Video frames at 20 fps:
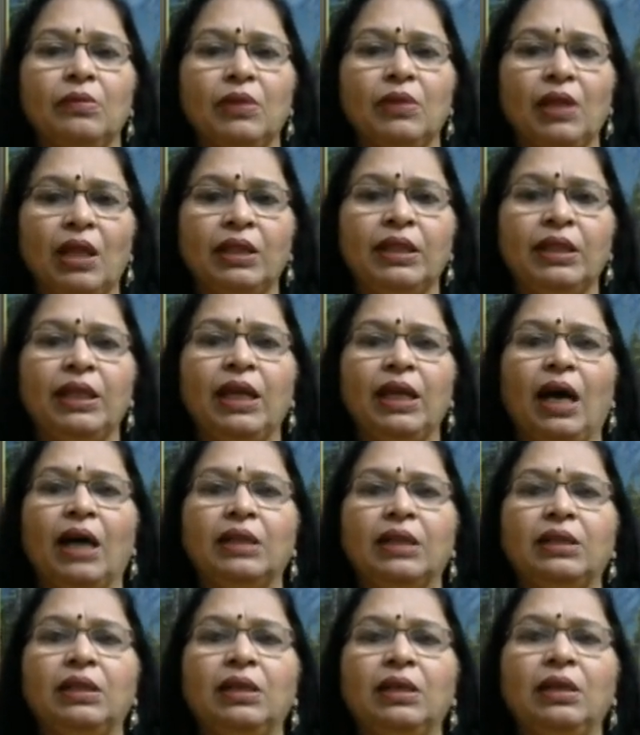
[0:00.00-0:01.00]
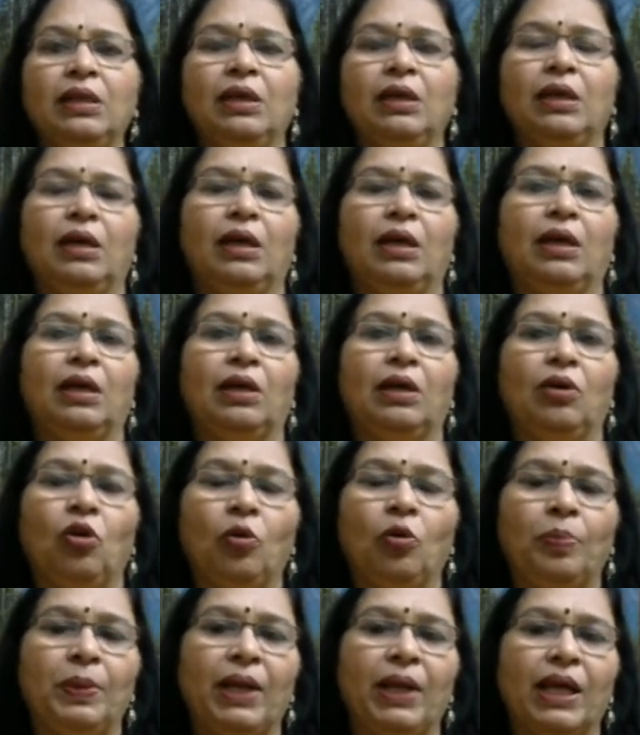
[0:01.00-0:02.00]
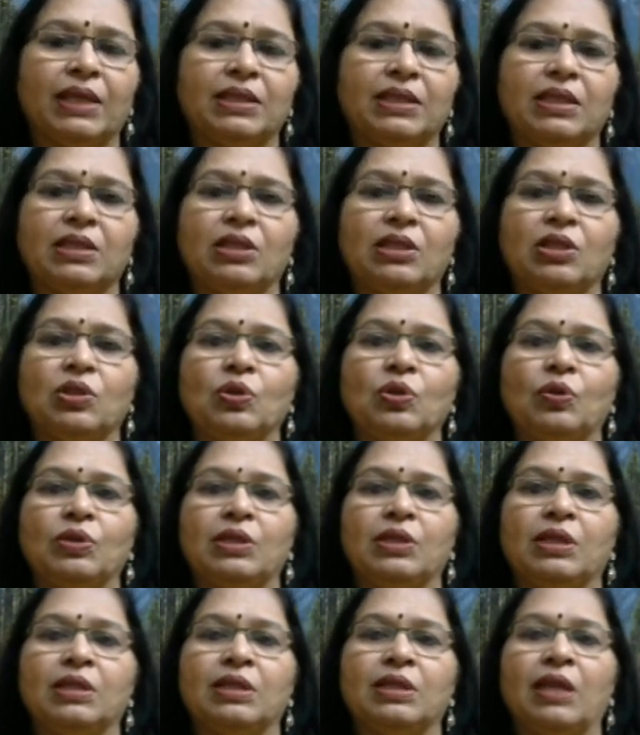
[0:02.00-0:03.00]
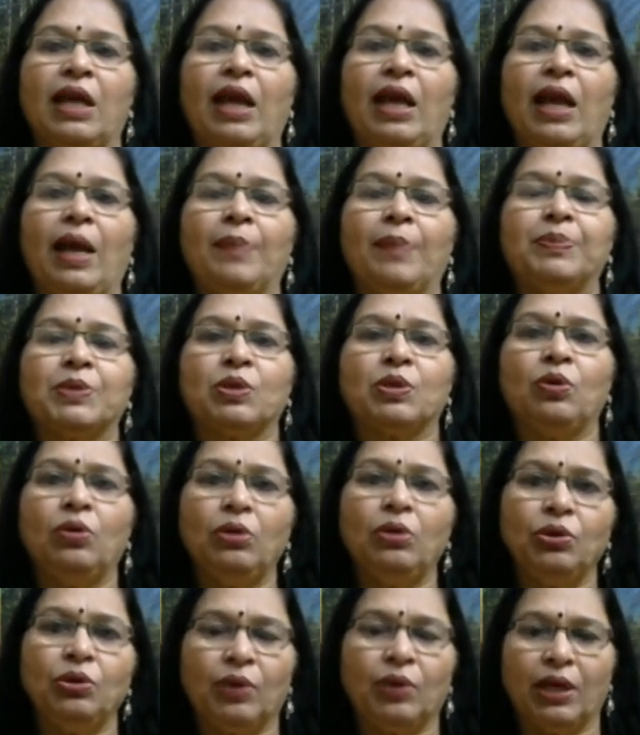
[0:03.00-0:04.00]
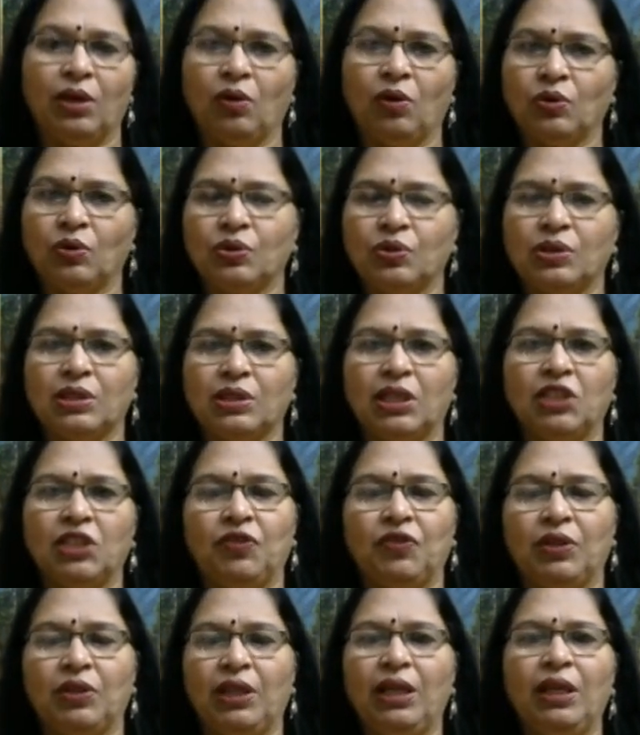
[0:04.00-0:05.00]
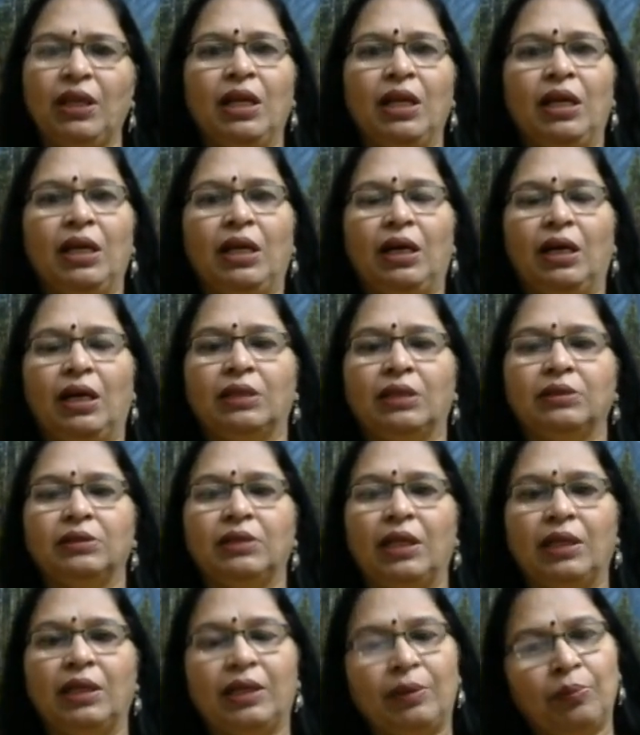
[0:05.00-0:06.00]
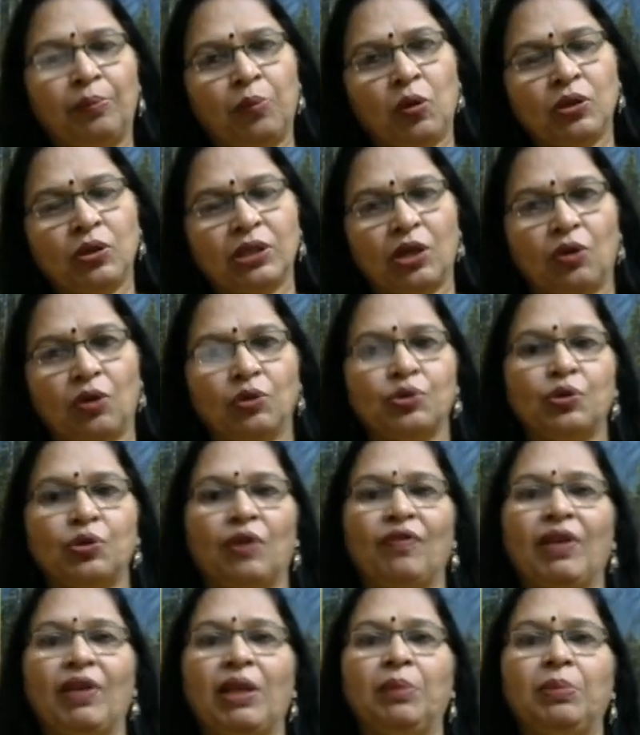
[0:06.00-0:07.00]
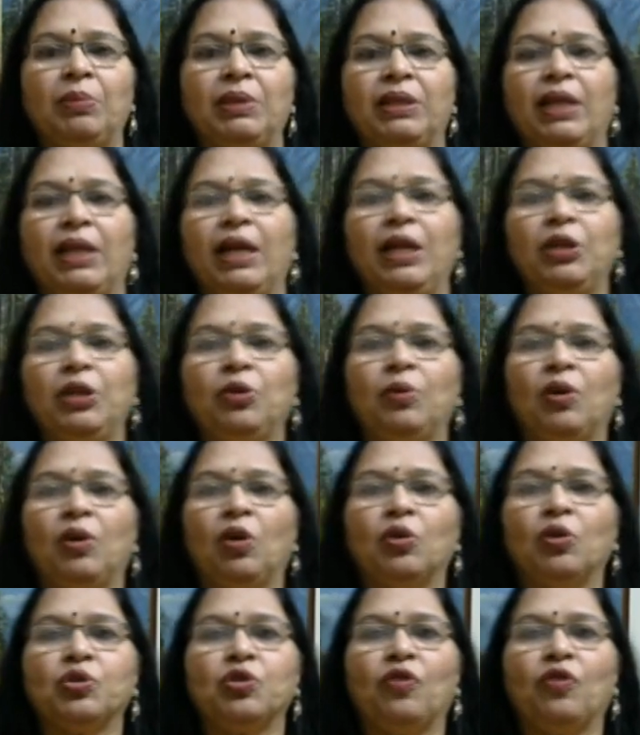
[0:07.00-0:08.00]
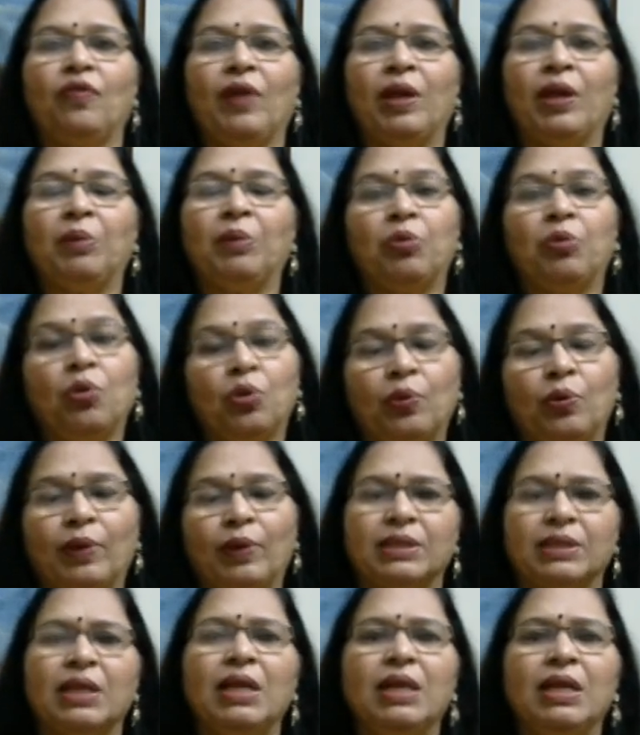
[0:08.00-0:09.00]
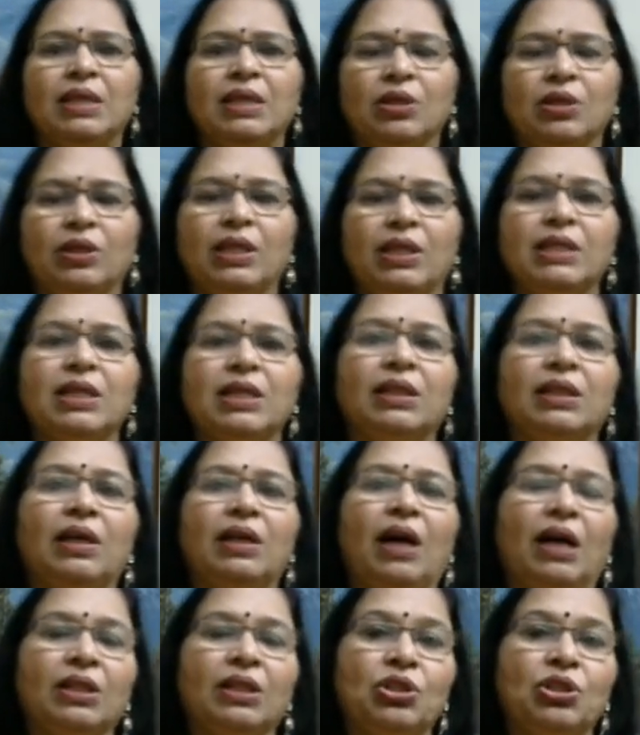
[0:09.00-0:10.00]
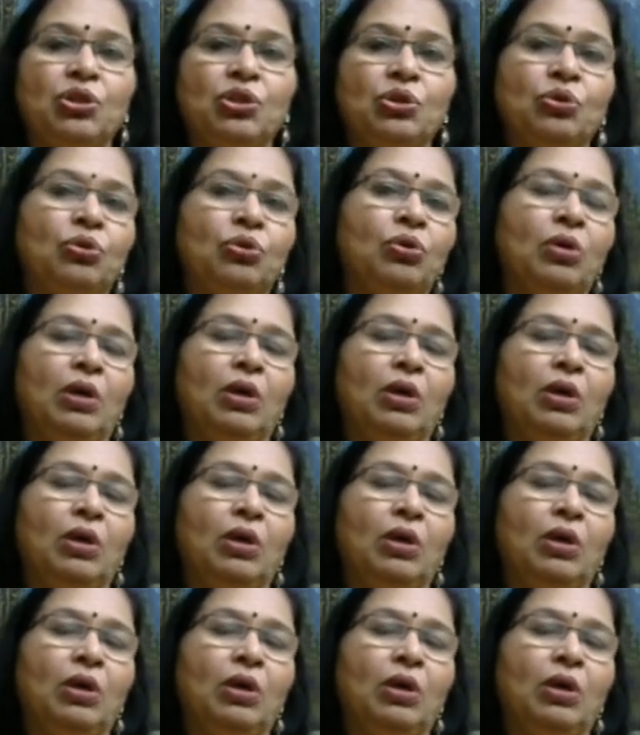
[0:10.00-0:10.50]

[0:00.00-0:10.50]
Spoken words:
The other open access resource is EBSCO. You can also search for that. Then books are also available there. You will also find ProQuest. So these are the other two